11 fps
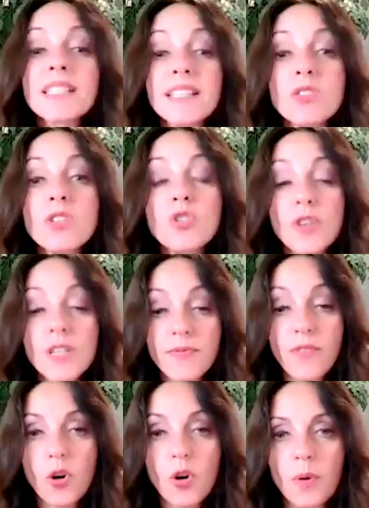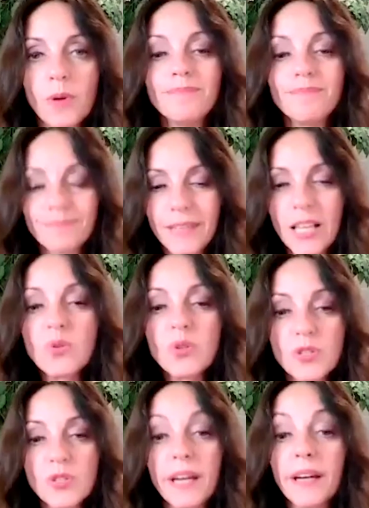skills are transferable. That's what
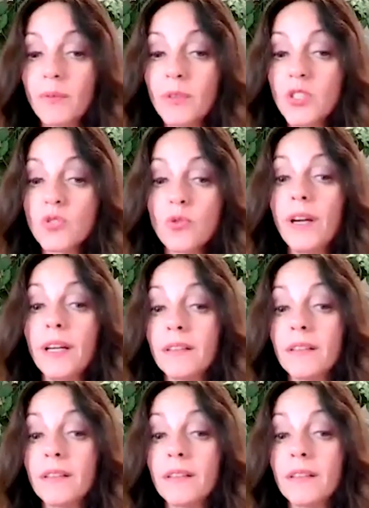you're saying, which is great.